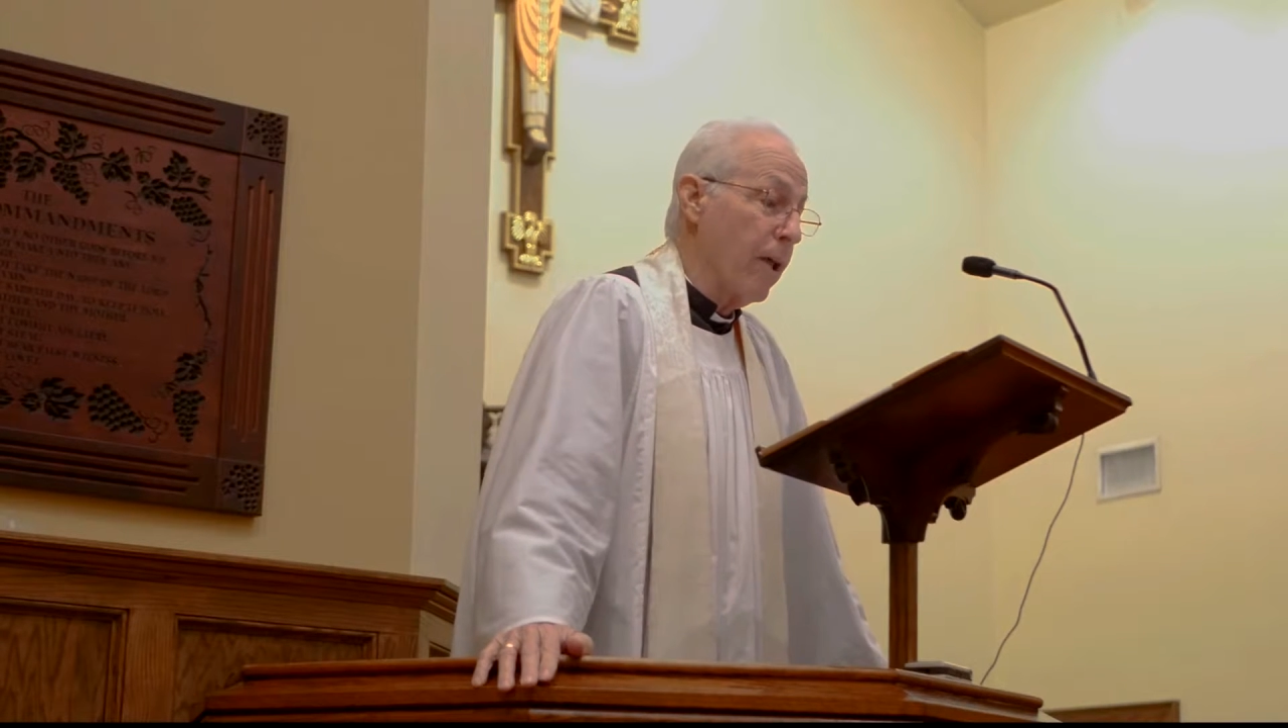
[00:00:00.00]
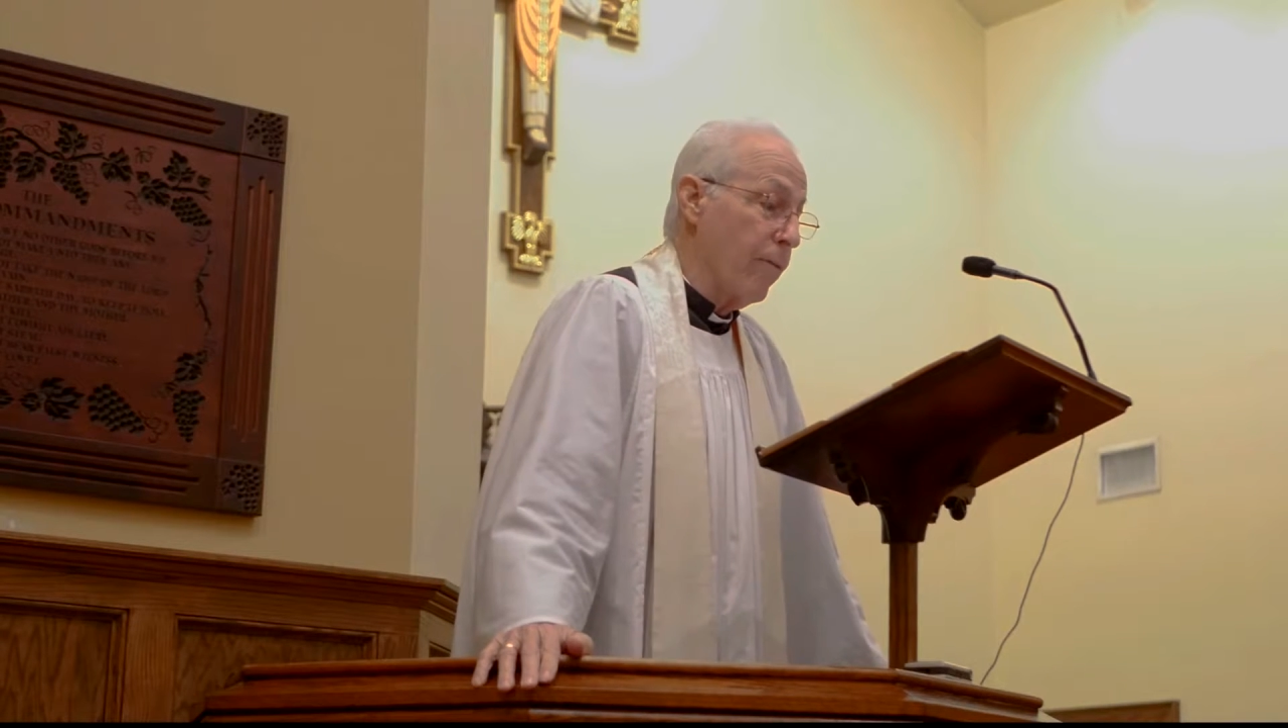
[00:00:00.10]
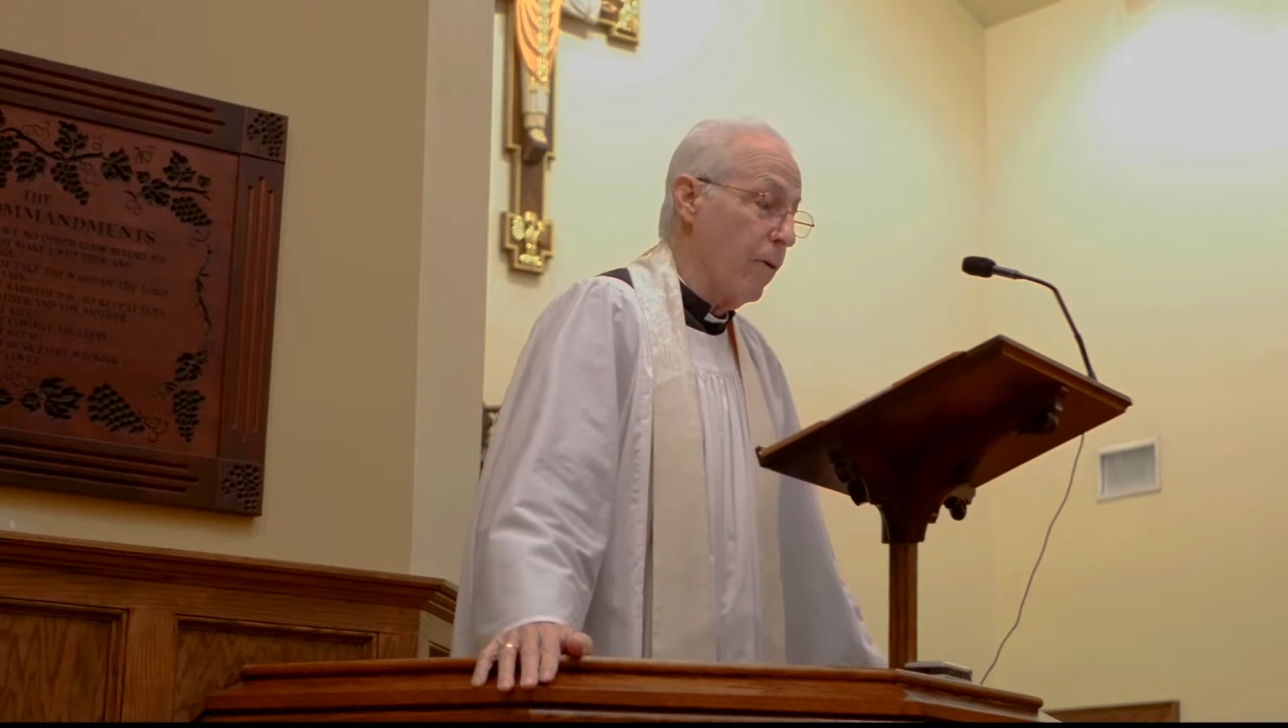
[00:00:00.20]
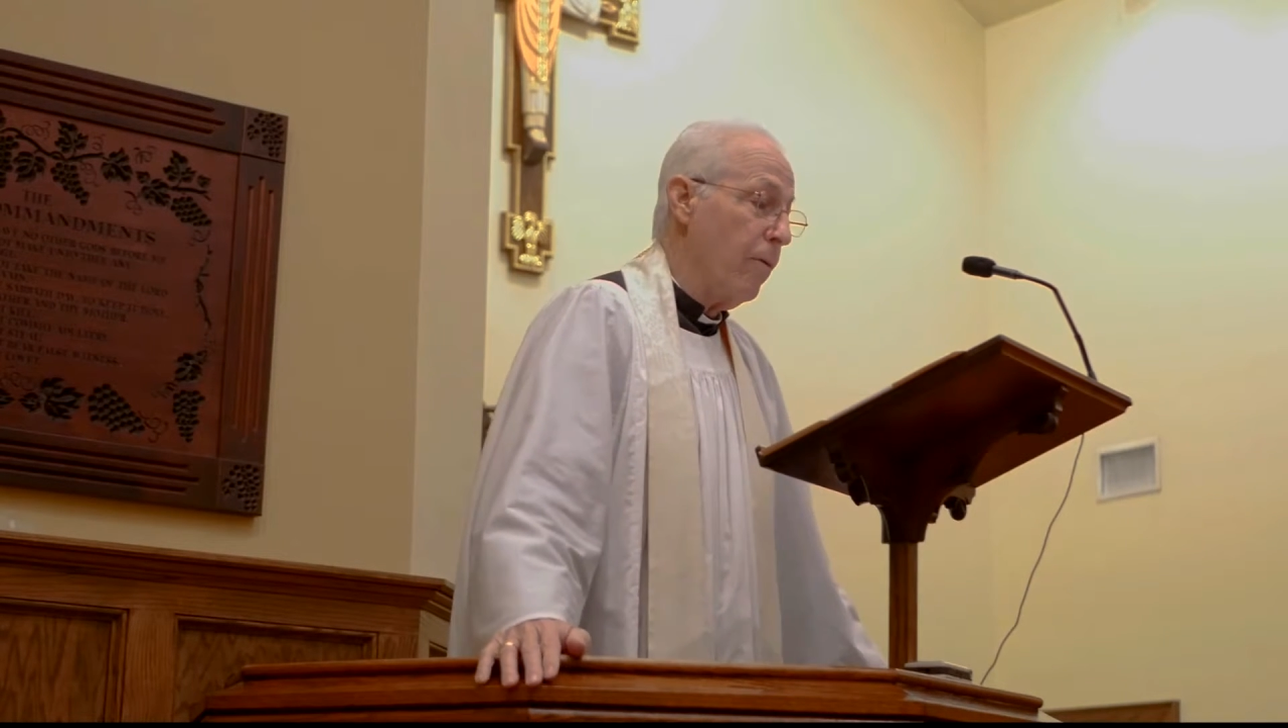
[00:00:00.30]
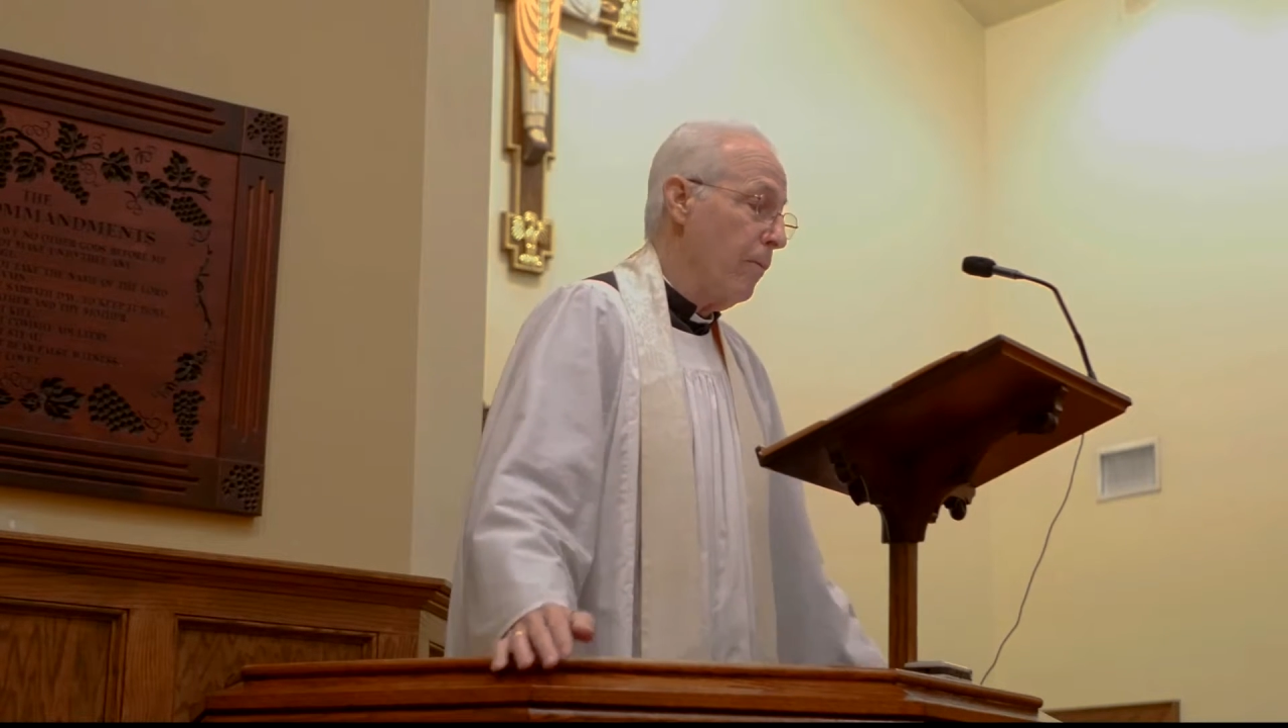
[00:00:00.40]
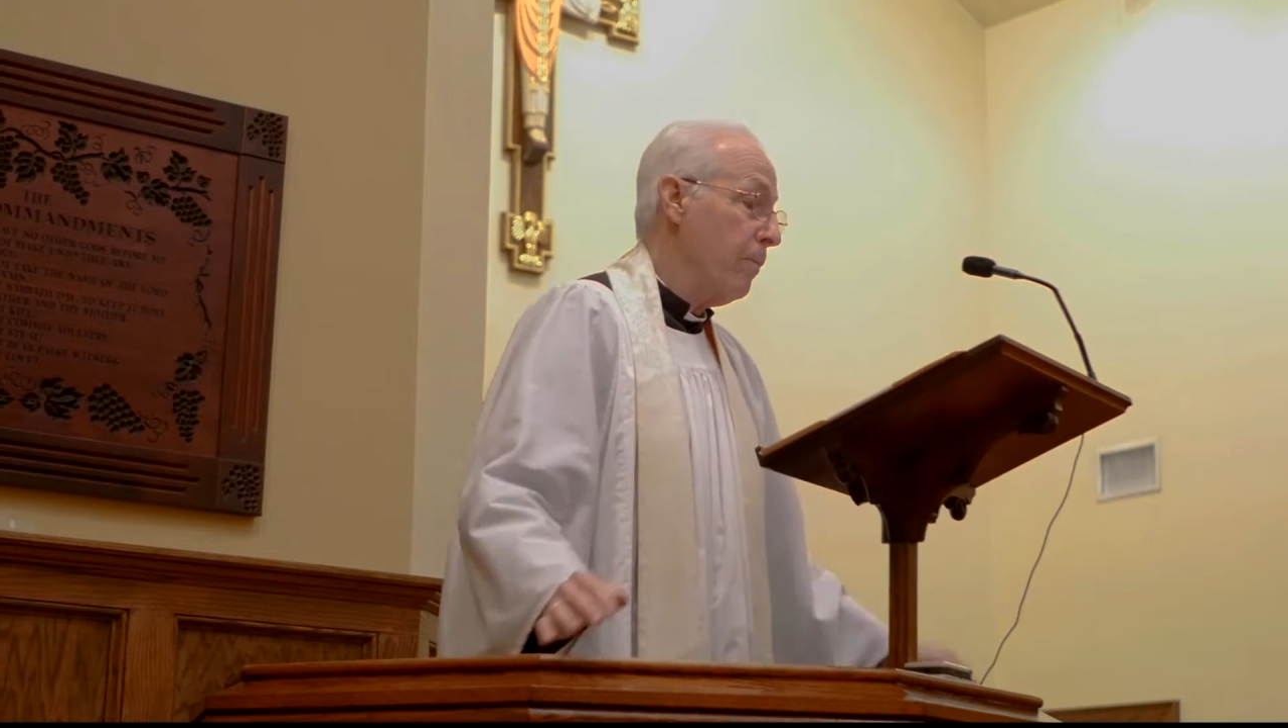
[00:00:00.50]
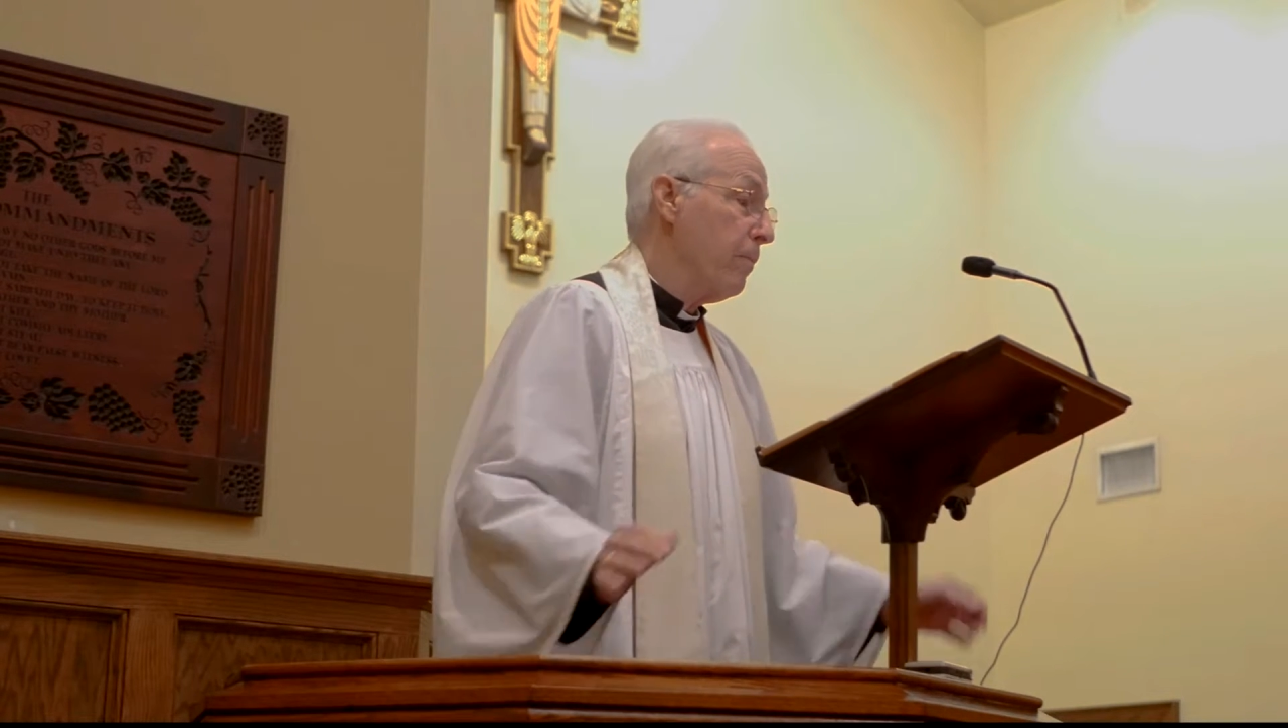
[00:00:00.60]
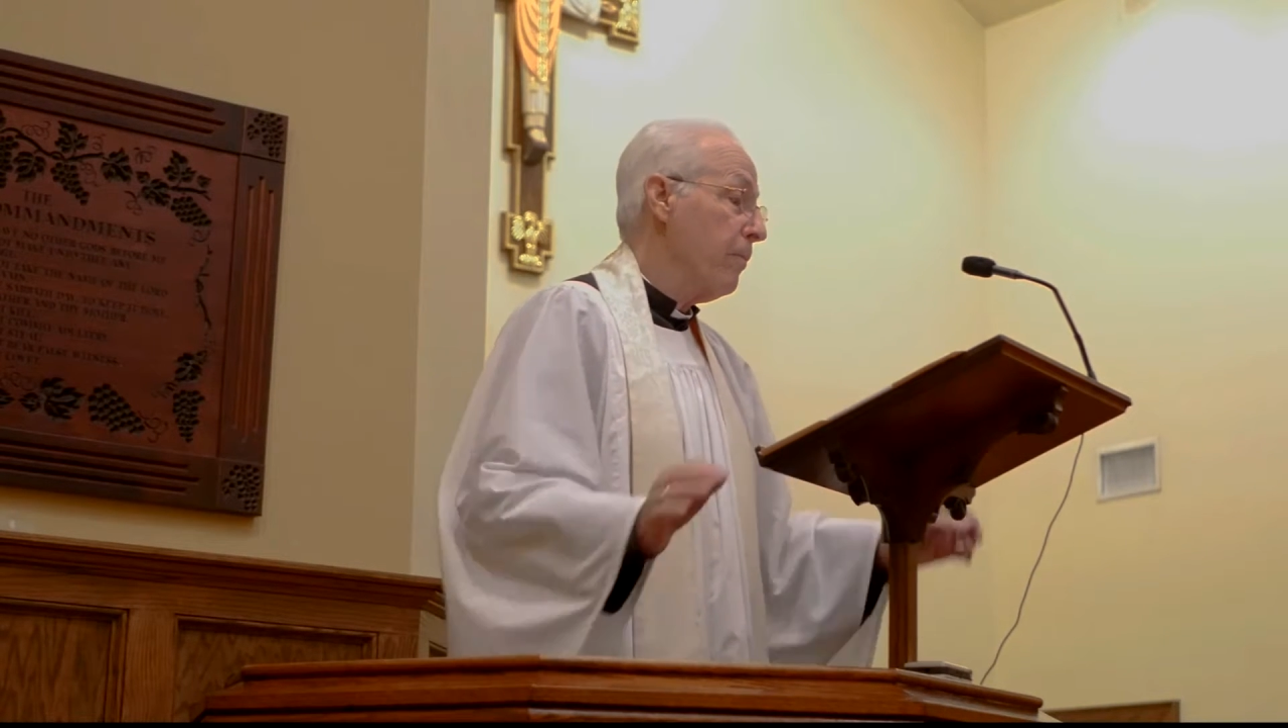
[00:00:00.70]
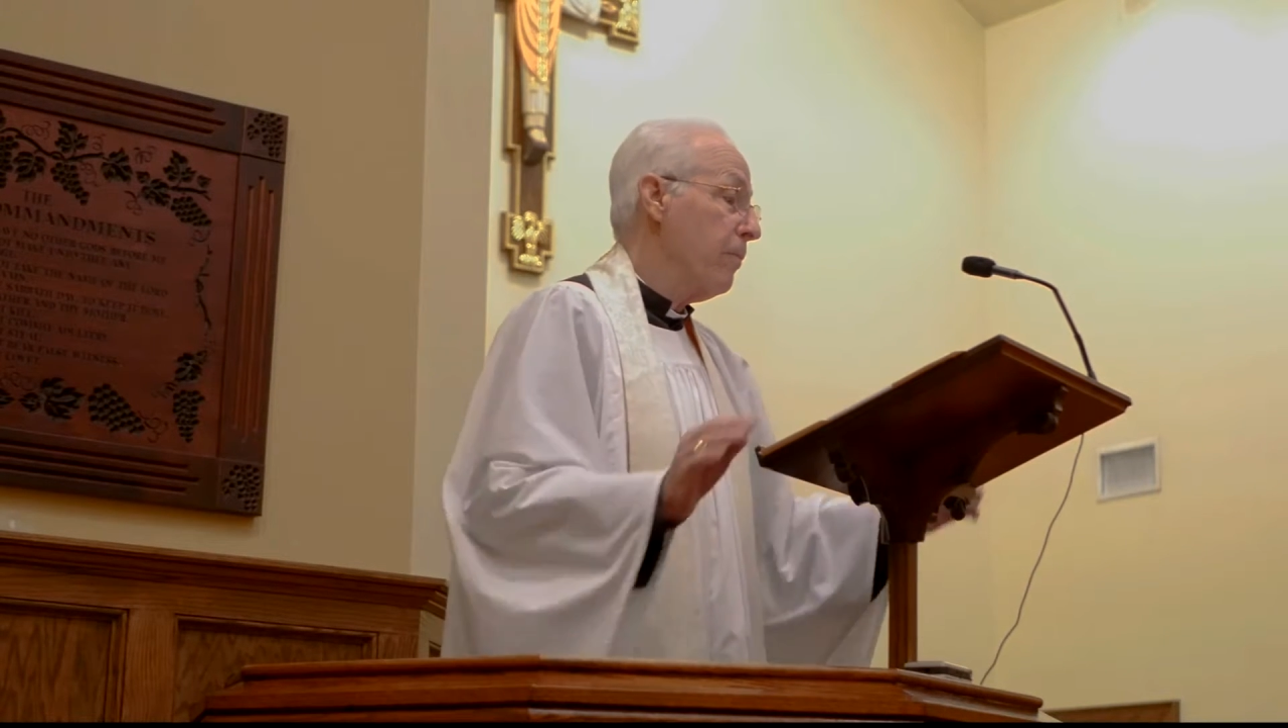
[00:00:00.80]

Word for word: level,